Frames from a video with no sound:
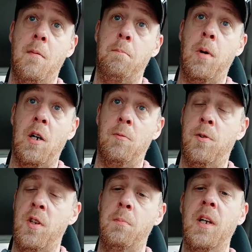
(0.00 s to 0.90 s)
But for
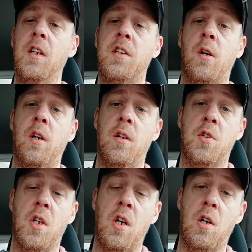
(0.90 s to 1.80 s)
the military there's a lot